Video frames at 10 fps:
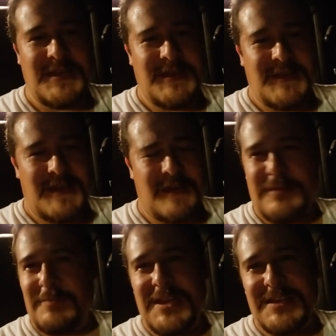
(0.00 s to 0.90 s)
I'm, I'm
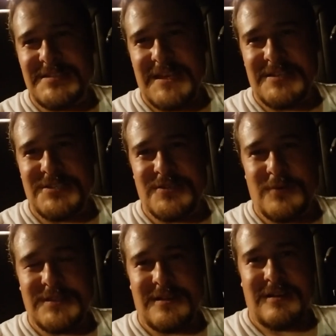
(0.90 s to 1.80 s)
not exactly sure what
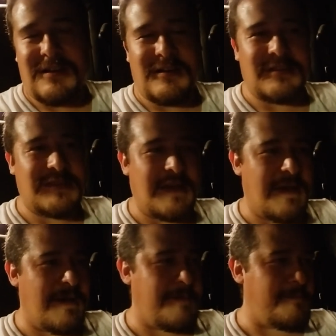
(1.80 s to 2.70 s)
they're called.
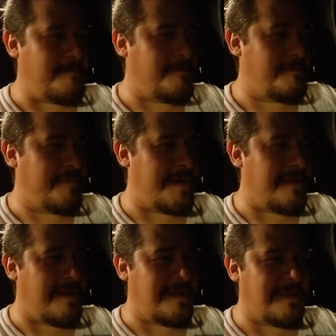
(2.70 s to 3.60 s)
Um, but uh,
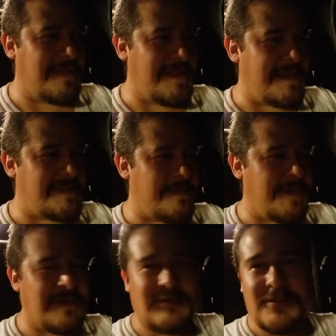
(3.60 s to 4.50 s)
nonetheless, I mean,
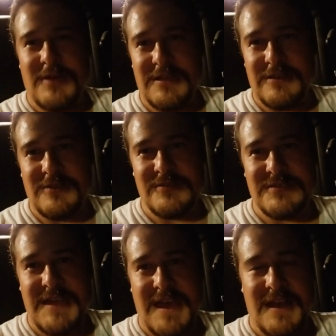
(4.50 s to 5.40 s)
you know, I could have used
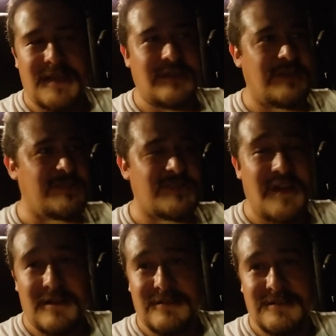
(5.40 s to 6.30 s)
that. I could have
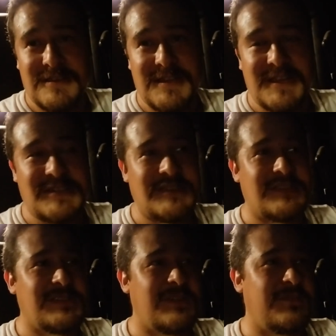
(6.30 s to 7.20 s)
soldered the connections
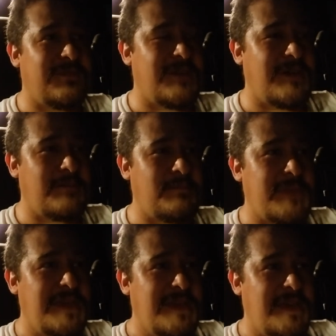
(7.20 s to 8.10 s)
if, um,
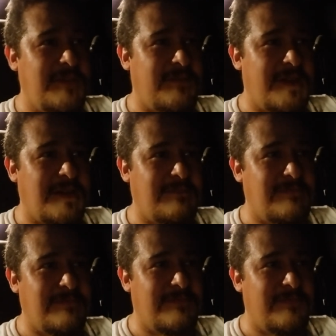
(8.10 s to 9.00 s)
if I,
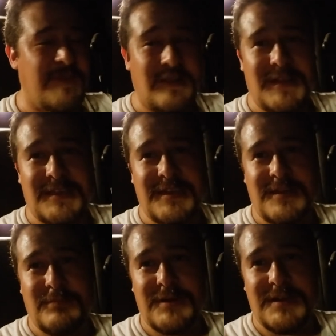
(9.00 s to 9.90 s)
felt like it,
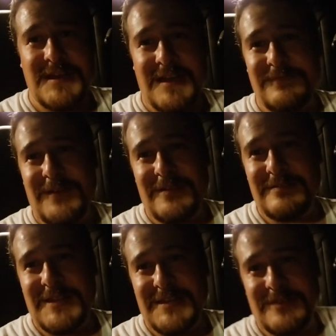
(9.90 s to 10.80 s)
but I felt
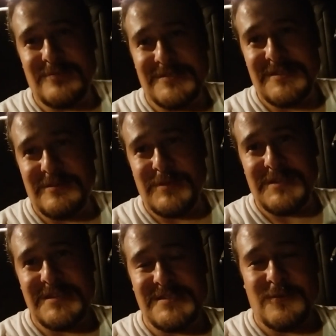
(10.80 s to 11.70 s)
like it was going to be the
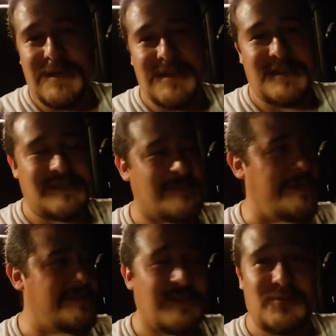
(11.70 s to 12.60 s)
easy way, and I just
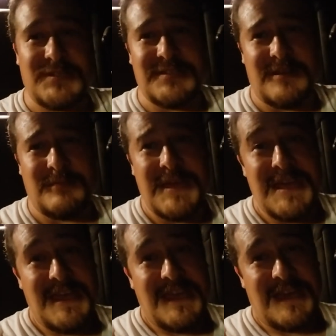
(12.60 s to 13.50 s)
basically twisted them,
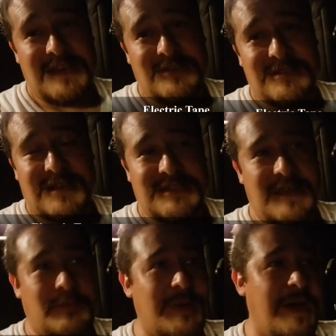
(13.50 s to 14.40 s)
and I used duct tape.
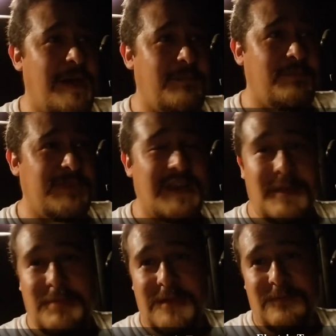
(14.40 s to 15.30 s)
Um, did I pay
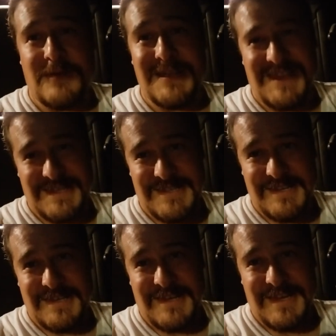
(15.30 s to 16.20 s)
for it? Yes, I did.
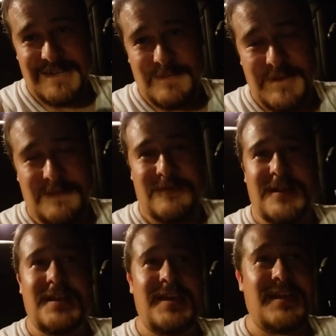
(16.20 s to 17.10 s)
I did pay for it,
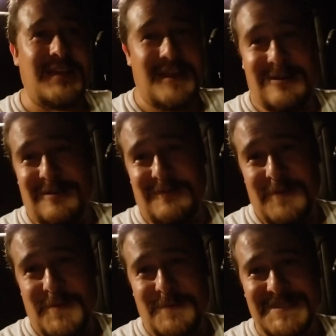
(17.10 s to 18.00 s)
and I learned from my
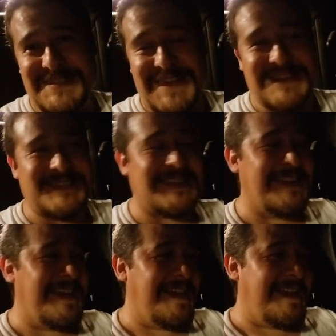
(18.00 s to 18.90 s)
mistakes.
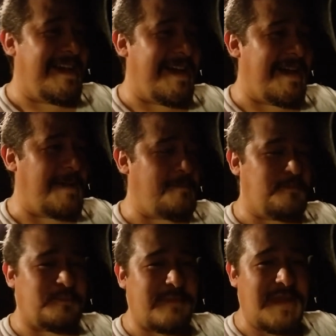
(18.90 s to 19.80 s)
Um,
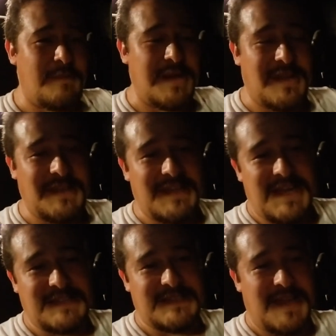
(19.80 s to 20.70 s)
but
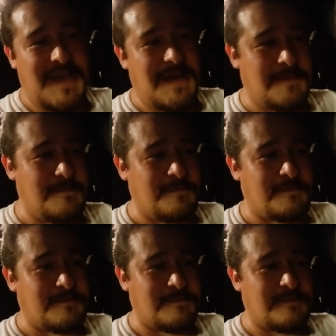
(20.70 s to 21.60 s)
nonetheless, um,
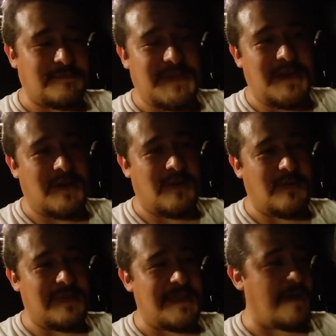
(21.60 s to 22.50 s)
you know, that,
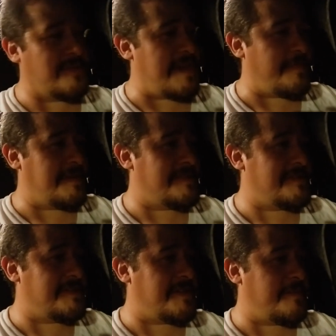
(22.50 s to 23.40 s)
that was happening to the
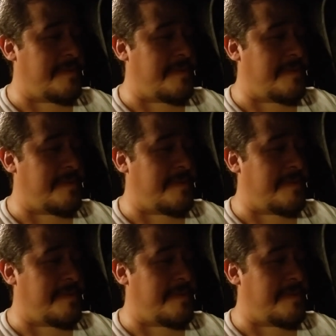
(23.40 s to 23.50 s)
Jeep.